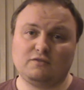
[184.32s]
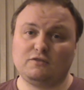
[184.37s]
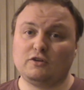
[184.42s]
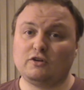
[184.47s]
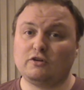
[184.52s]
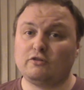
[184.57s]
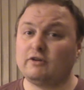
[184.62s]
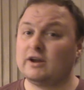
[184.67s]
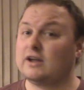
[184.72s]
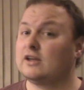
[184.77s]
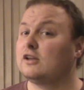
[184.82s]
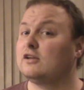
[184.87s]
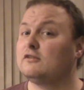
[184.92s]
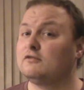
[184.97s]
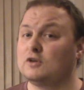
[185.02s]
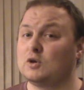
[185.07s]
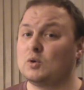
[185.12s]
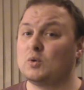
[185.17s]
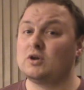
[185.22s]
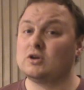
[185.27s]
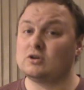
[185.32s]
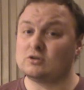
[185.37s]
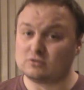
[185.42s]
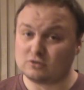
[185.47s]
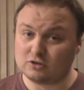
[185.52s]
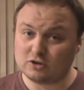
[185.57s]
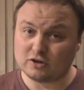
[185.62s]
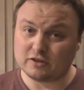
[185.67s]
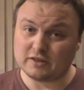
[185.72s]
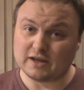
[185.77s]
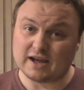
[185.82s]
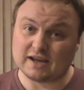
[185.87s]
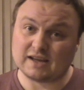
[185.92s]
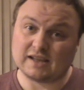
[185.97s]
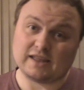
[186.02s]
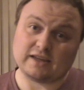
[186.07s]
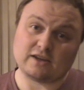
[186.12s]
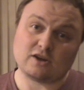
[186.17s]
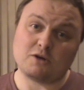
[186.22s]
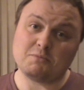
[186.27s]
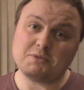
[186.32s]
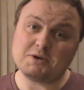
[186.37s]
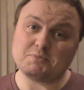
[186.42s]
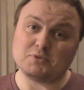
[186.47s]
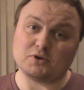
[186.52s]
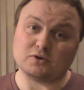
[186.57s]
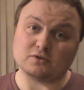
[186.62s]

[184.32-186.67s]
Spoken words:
If you're a regular viewer, you'll know that I collect comic